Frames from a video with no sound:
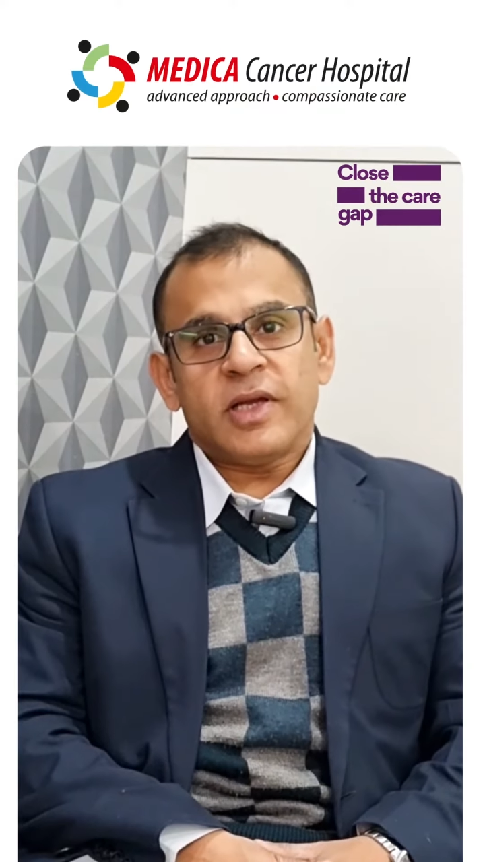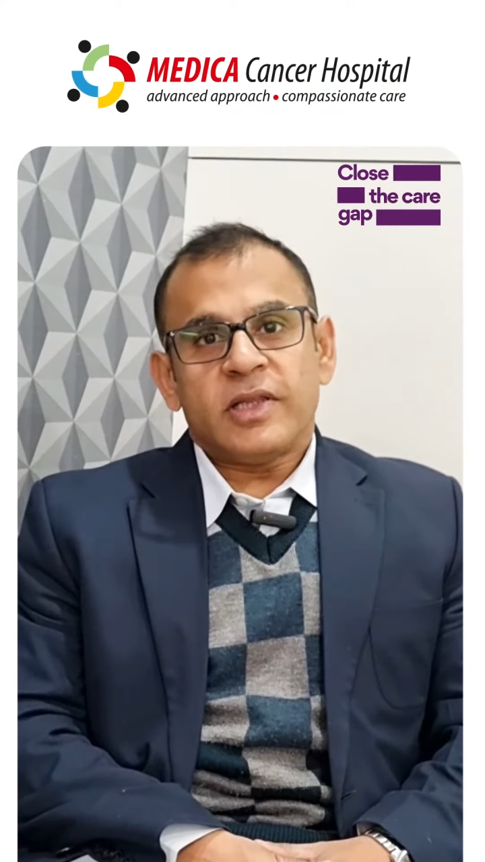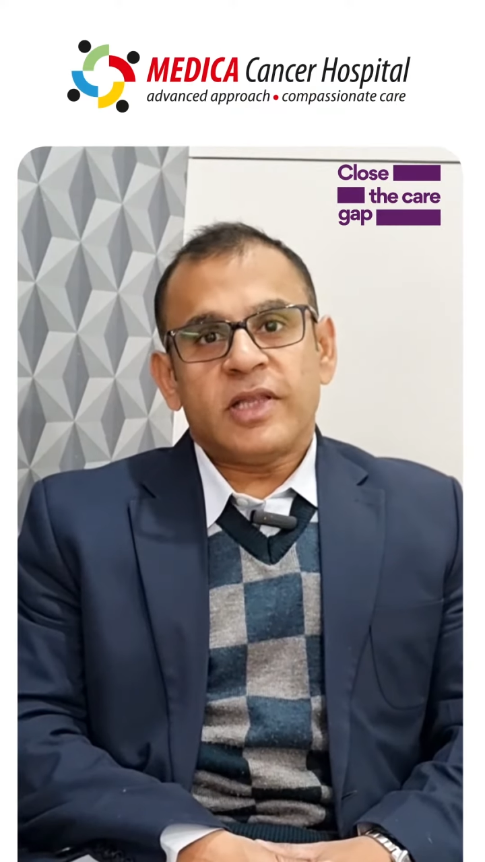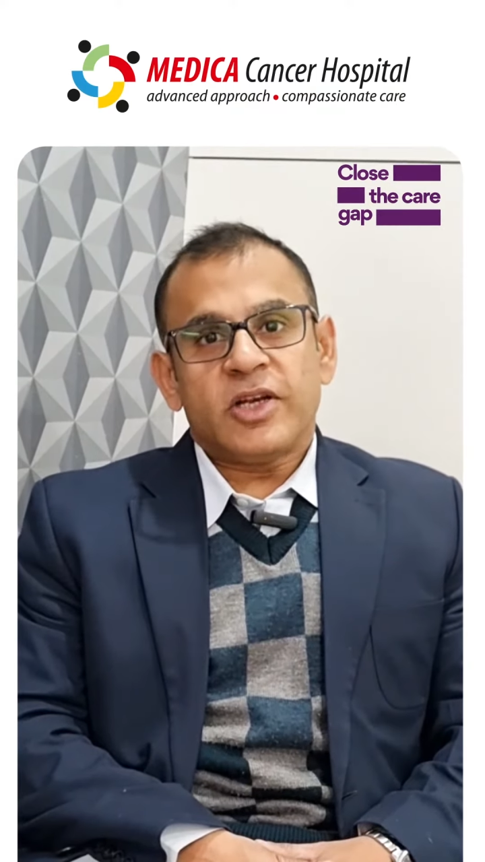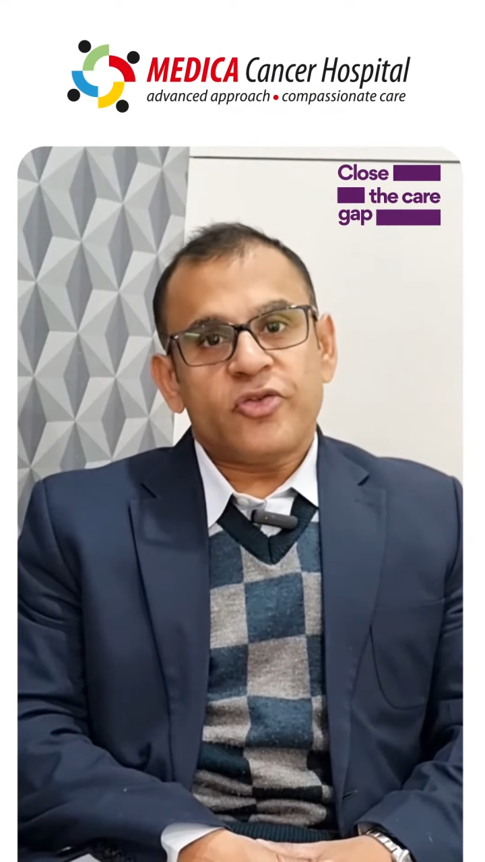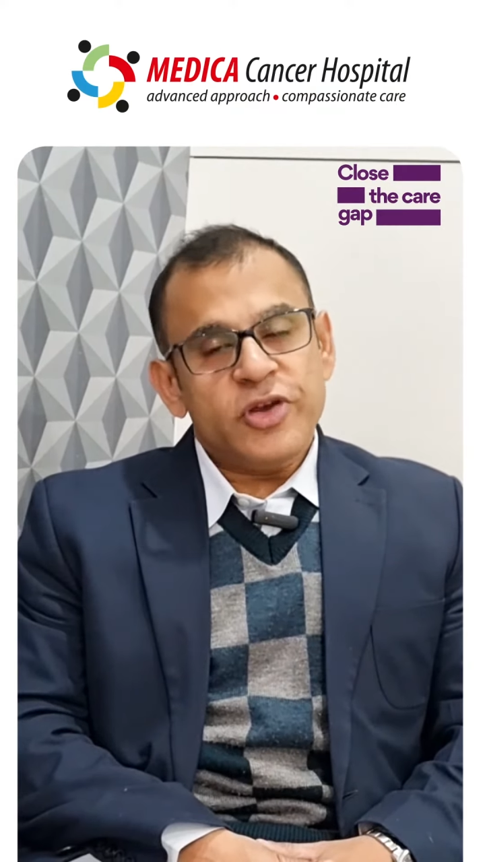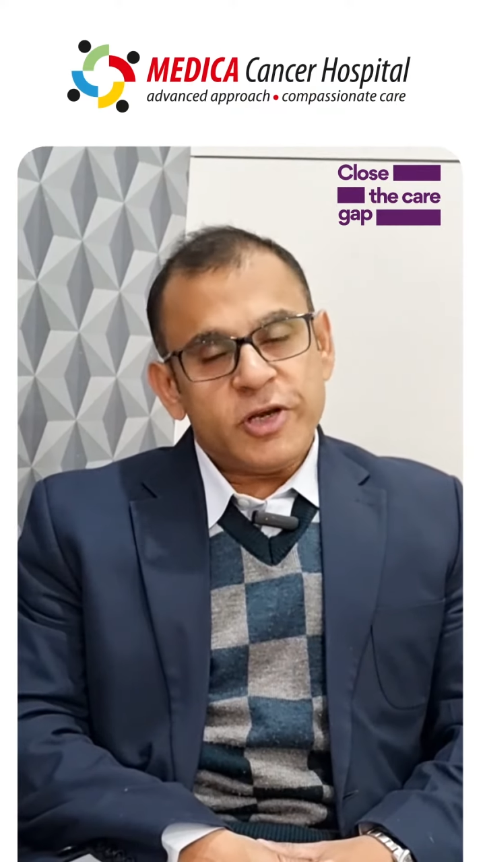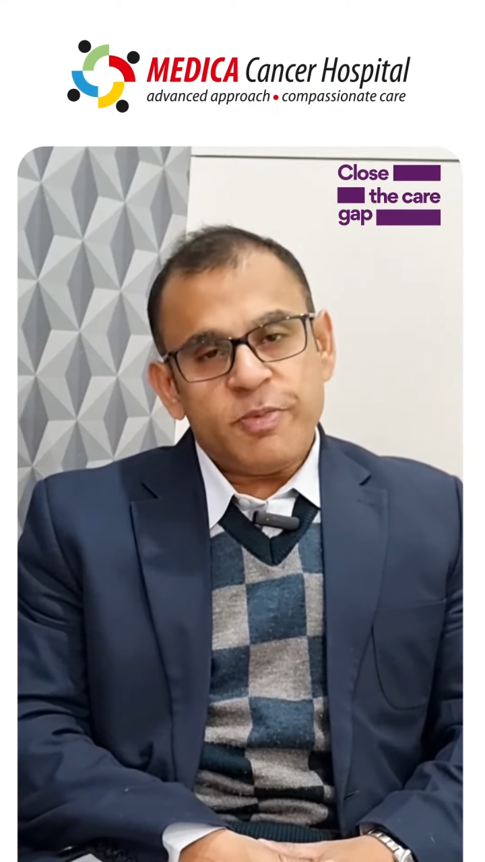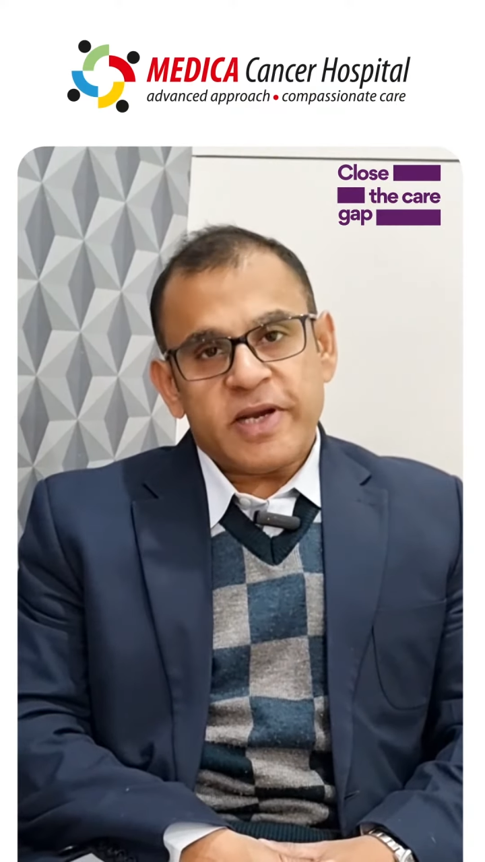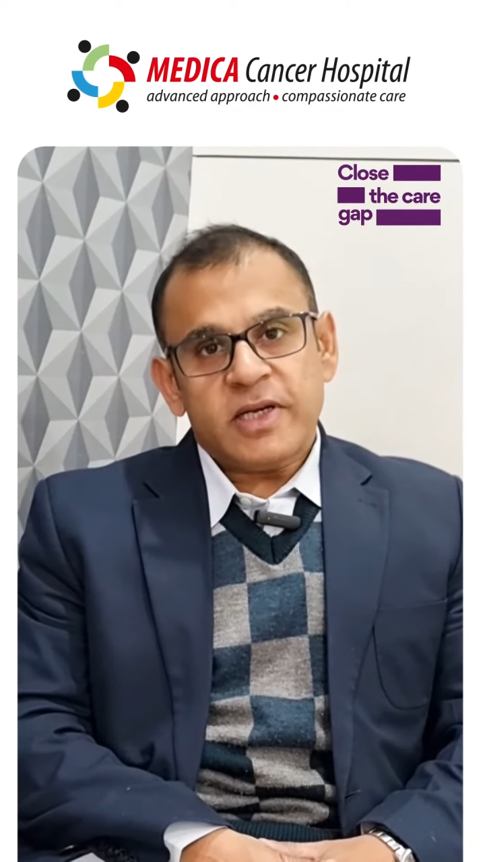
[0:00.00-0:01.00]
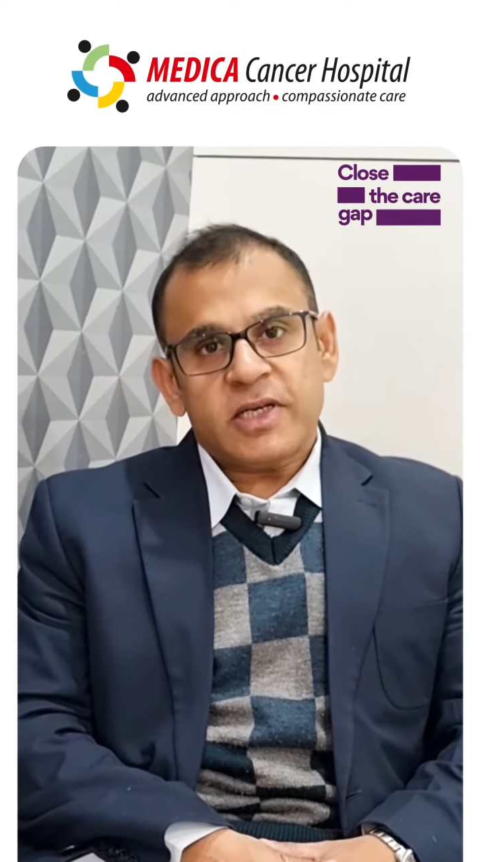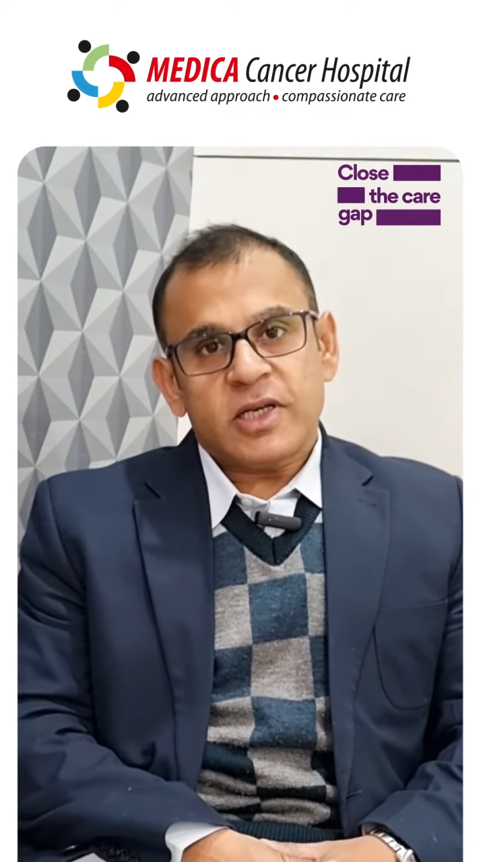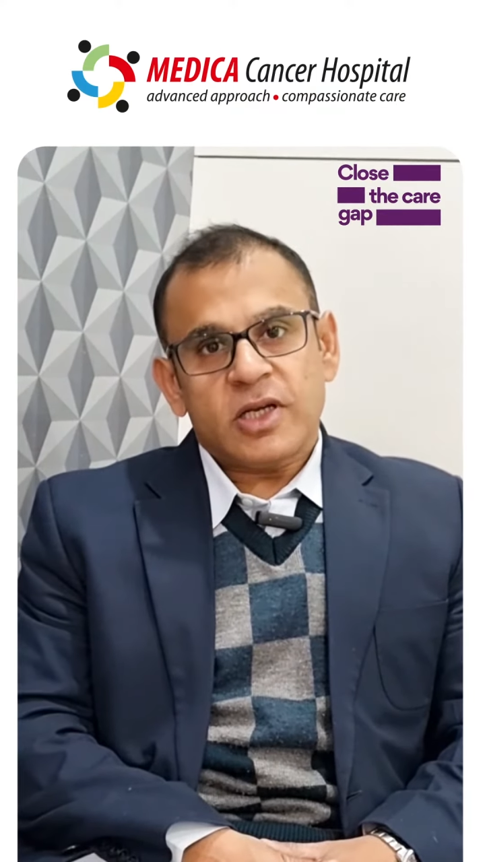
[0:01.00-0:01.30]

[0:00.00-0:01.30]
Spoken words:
The treatment